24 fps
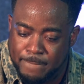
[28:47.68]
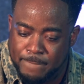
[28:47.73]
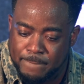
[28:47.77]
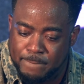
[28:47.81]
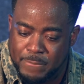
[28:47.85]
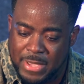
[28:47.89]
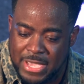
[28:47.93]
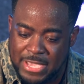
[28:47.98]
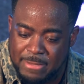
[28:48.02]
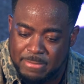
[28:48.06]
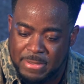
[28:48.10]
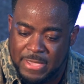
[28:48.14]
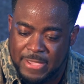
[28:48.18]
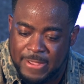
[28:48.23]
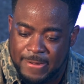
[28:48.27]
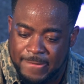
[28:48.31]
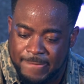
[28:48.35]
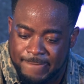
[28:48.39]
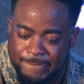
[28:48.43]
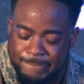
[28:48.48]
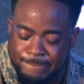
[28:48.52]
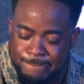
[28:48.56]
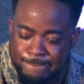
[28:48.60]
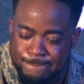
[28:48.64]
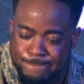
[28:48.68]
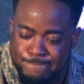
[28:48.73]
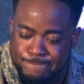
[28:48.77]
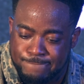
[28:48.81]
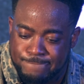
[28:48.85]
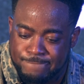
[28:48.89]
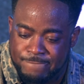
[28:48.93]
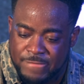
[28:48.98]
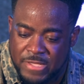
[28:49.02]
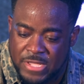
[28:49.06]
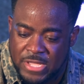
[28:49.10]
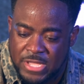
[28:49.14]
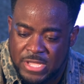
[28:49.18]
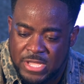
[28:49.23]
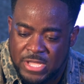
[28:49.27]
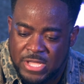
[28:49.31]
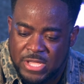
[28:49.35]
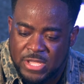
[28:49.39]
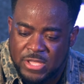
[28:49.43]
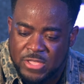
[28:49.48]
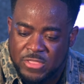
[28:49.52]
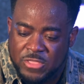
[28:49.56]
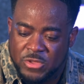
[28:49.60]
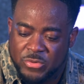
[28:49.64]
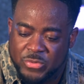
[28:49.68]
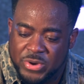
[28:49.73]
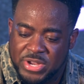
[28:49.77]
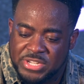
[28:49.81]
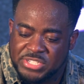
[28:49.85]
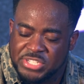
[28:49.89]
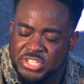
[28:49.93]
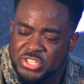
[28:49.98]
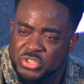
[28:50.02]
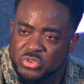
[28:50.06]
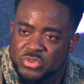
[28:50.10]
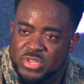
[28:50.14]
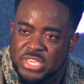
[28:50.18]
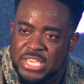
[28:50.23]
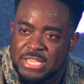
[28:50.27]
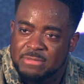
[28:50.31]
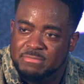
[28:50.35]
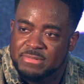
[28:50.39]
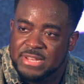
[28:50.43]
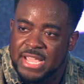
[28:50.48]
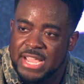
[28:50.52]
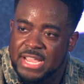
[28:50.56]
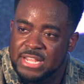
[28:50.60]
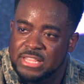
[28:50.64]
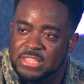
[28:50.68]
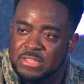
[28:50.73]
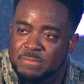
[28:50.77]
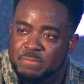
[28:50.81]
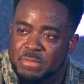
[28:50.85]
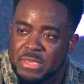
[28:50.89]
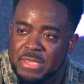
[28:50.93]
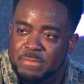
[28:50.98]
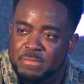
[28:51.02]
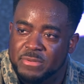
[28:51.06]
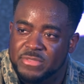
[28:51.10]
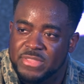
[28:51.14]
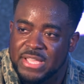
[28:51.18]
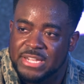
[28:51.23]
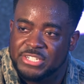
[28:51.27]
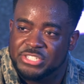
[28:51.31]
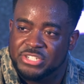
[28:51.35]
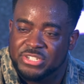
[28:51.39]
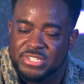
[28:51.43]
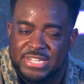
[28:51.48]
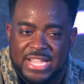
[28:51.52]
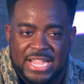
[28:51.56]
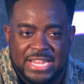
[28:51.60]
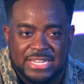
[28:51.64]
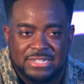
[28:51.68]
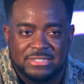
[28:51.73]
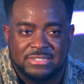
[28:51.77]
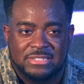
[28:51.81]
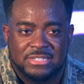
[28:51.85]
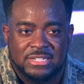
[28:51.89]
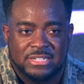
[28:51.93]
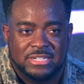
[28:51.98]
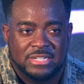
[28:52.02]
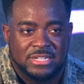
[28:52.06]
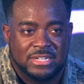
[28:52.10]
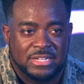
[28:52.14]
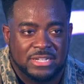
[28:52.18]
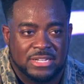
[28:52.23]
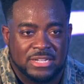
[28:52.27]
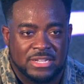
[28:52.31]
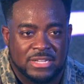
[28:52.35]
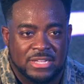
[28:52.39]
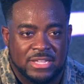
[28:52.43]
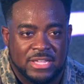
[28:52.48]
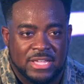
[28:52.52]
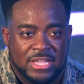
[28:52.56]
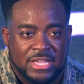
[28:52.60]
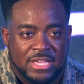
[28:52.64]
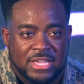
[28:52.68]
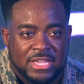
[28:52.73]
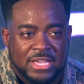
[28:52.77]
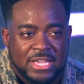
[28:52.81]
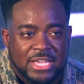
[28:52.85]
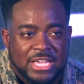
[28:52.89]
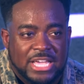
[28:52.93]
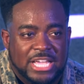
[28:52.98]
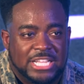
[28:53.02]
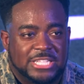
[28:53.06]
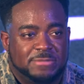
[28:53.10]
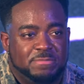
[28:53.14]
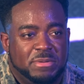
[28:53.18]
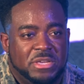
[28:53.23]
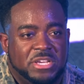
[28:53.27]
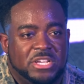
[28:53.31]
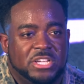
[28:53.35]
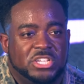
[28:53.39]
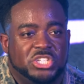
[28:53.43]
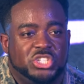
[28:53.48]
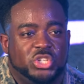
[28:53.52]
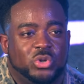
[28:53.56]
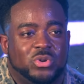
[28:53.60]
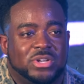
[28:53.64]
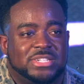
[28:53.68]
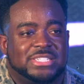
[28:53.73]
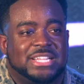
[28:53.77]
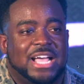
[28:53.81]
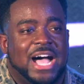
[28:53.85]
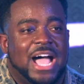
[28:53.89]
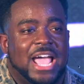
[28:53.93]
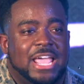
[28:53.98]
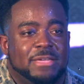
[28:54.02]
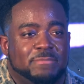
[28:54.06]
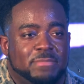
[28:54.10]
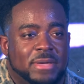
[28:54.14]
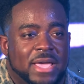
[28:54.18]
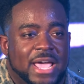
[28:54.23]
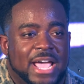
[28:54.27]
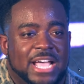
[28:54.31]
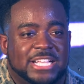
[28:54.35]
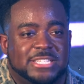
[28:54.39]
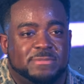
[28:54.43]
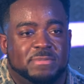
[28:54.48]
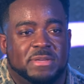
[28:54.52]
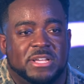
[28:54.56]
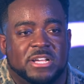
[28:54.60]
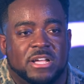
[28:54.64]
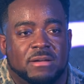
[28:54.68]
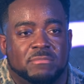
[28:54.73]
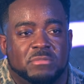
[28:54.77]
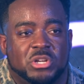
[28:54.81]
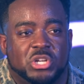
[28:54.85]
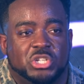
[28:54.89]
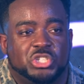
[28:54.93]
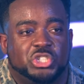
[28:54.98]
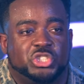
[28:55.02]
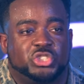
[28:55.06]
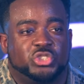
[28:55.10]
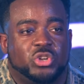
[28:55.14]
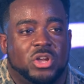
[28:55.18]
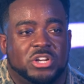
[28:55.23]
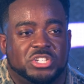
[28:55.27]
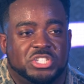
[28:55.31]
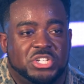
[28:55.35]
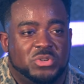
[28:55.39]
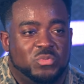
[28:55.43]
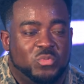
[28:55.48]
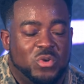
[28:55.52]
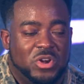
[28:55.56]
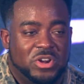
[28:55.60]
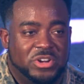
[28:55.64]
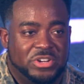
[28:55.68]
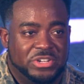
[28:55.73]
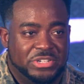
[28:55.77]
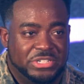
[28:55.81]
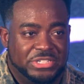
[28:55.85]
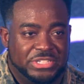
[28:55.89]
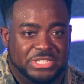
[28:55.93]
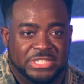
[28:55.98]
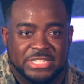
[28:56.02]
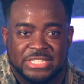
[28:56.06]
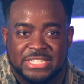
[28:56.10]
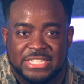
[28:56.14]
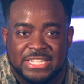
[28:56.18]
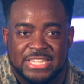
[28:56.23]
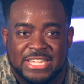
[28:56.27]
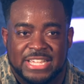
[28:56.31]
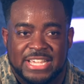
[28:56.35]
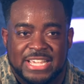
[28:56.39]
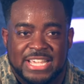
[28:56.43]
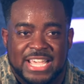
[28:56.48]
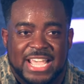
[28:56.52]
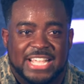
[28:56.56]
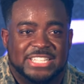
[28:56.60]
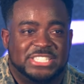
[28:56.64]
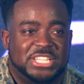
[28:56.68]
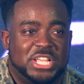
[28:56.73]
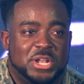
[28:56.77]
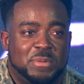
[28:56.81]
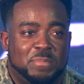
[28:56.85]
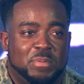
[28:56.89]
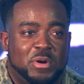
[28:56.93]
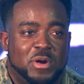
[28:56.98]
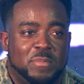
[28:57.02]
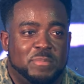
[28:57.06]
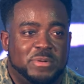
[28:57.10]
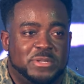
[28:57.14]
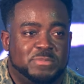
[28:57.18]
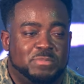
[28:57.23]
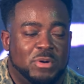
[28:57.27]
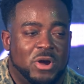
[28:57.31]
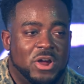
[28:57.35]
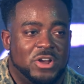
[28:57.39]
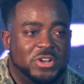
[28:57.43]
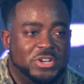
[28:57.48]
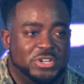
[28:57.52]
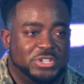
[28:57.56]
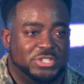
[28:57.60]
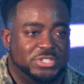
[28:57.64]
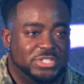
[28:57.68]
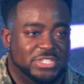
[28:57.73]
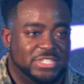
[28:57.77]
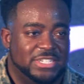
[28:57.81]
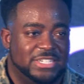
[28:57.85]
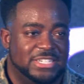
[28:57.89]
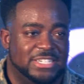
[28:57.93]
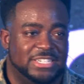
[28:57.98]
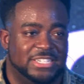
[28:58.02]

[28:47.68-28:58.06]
maybe the reason you keep dating the people that you're dating is because your type has become construction workers instead of purpose partners.